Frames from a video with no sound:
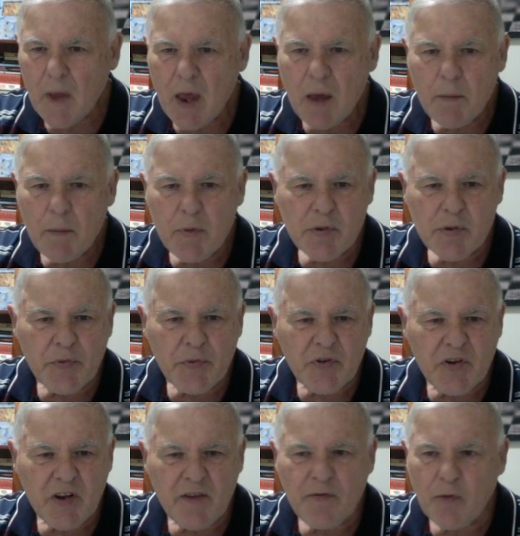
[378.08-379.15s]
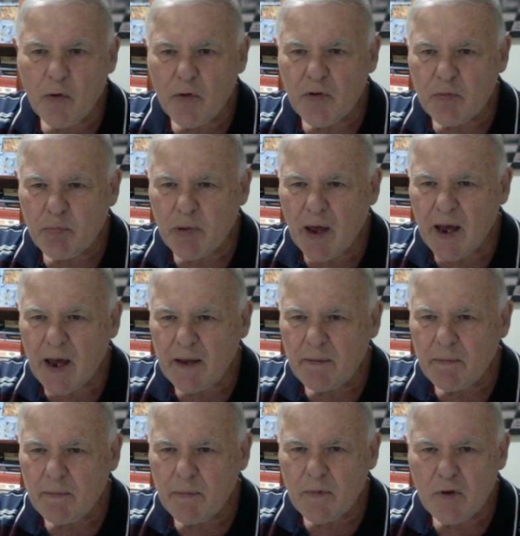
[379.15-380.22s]
Bishop c4 is played,
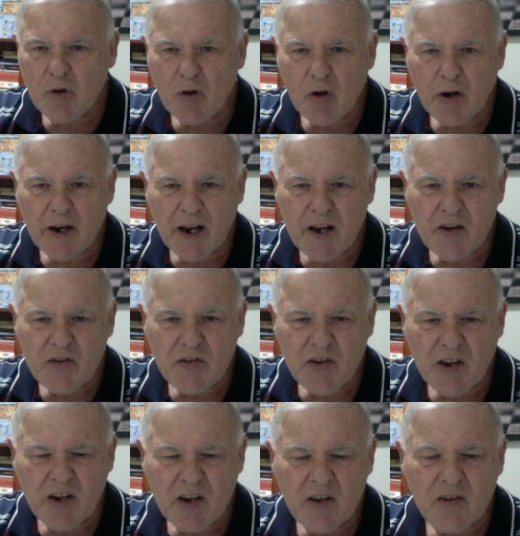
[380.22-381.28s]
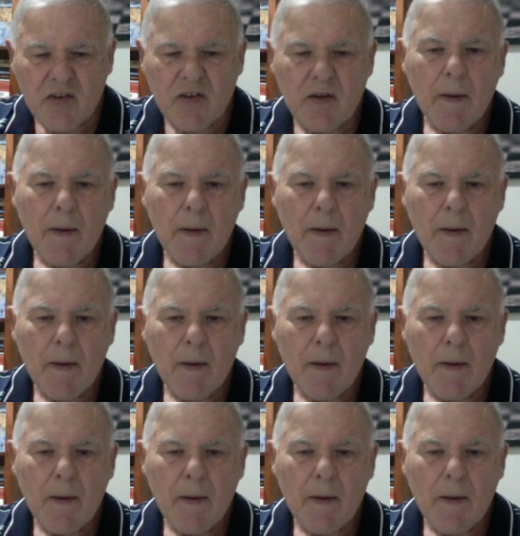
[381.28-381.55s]
knight h6.